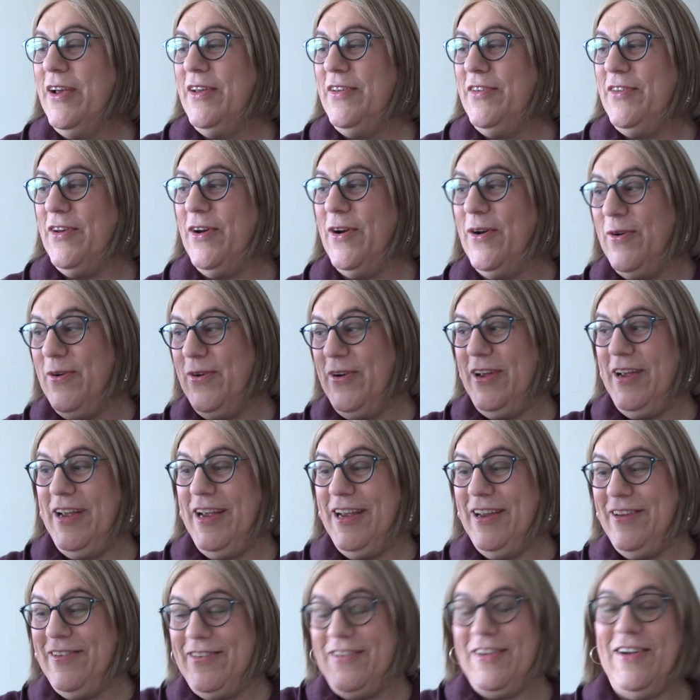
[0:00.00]
So
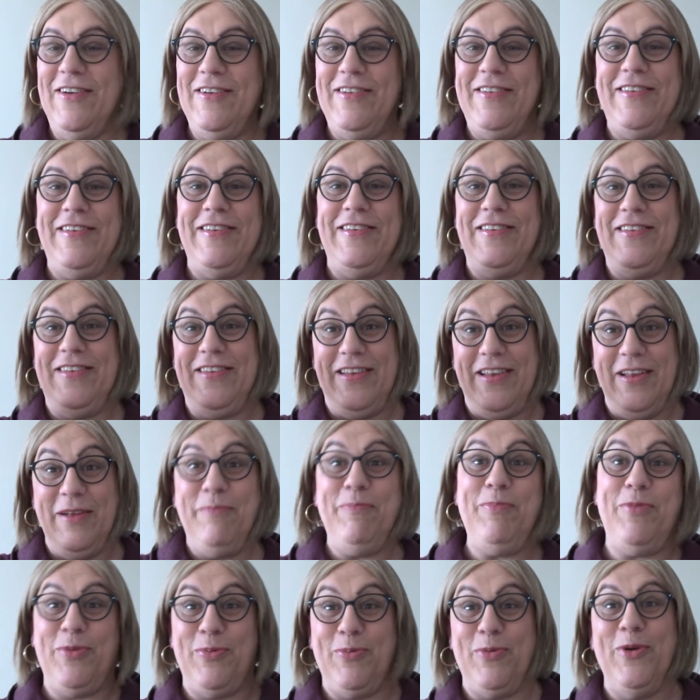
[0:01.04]
he starts to
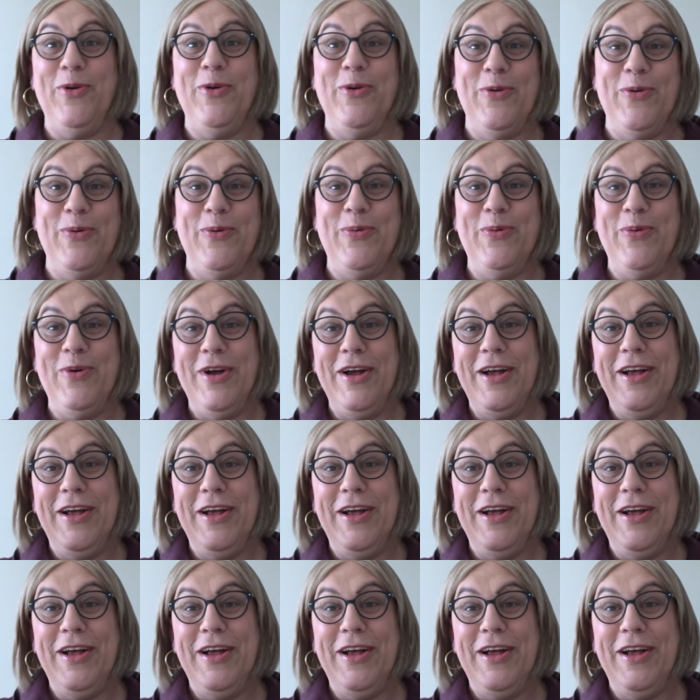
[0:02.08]
slip through